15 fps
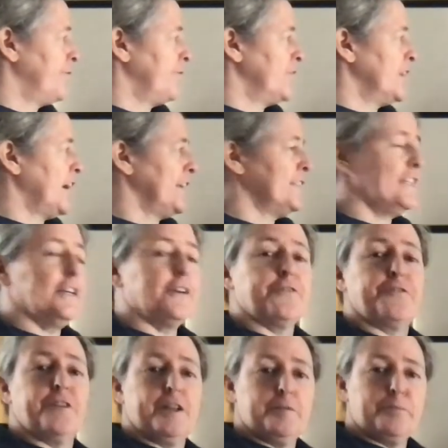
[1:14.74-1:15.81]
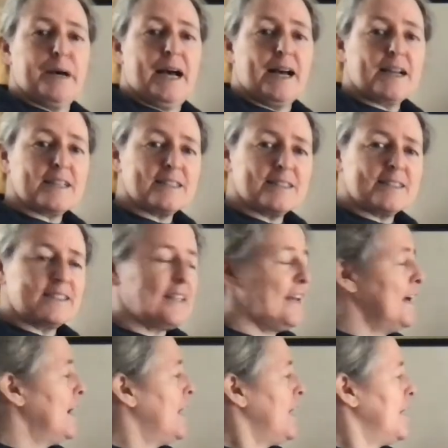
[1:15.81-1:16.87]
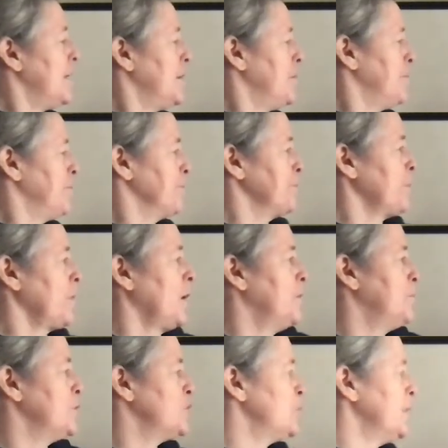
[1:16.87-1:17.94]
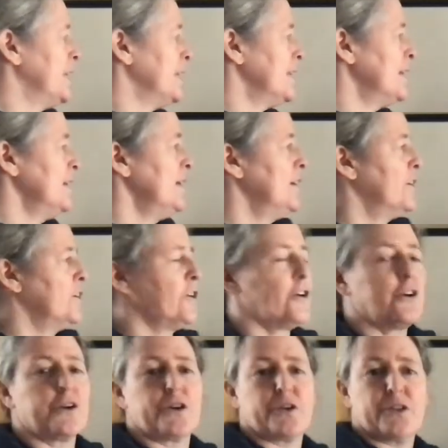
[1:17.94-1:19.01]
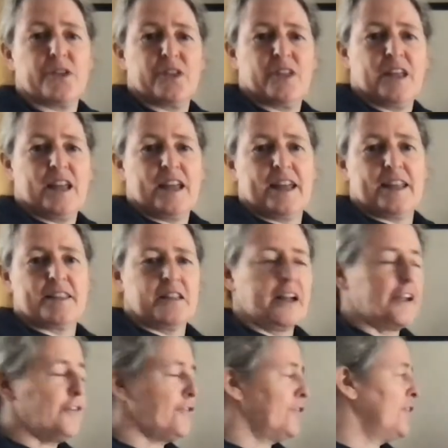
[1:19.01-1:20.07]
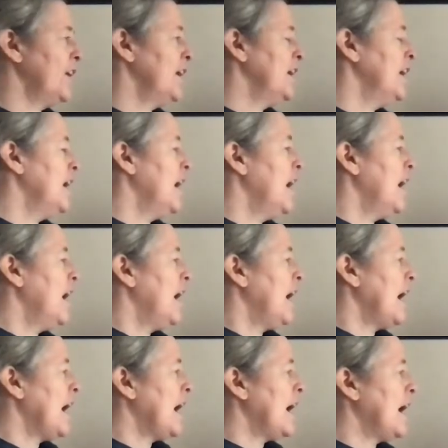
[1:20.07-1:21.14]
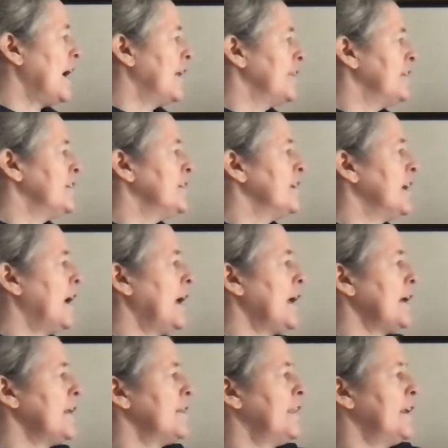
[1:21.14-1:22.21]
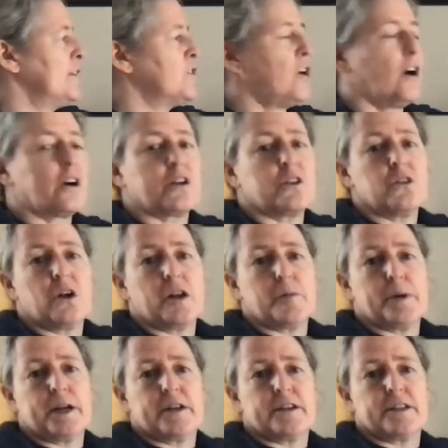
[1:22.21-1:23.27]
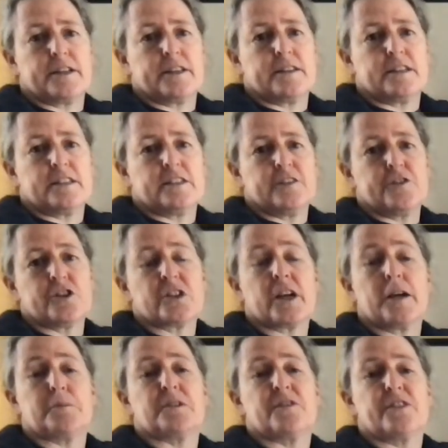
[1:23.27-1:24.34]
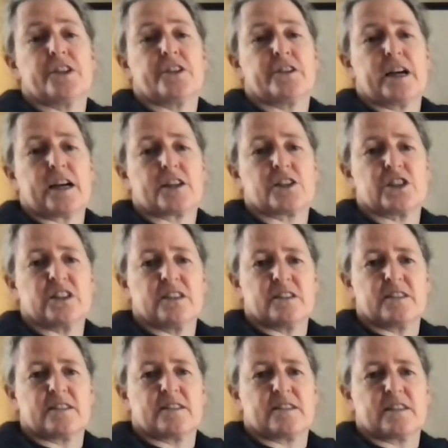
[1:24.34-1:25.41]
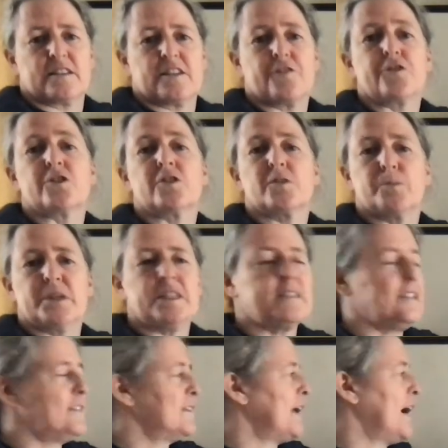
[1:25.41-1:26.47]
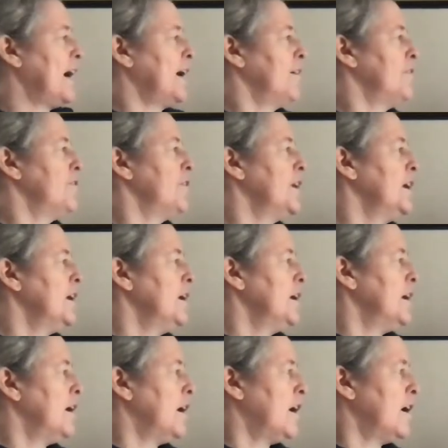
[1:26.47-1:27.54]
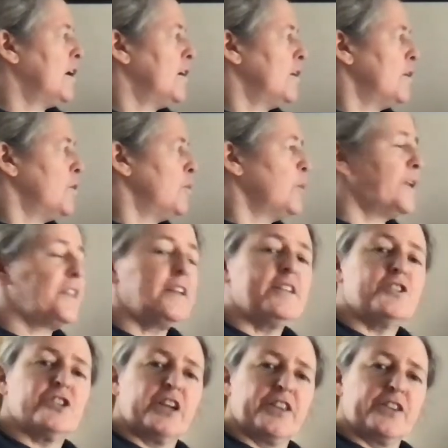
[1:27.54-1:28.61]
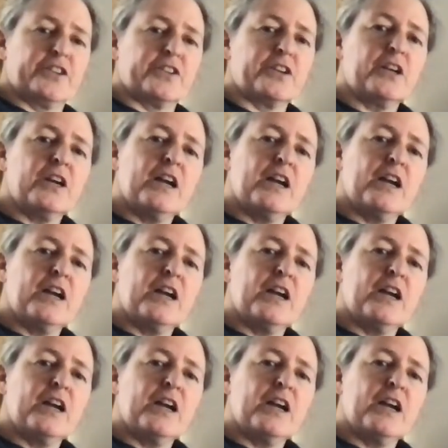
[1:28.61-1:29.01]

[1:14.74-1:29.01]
the idea of feedbacks um, between Earth and life, and then talk a lot about the different types of interactions different species have uh, with each other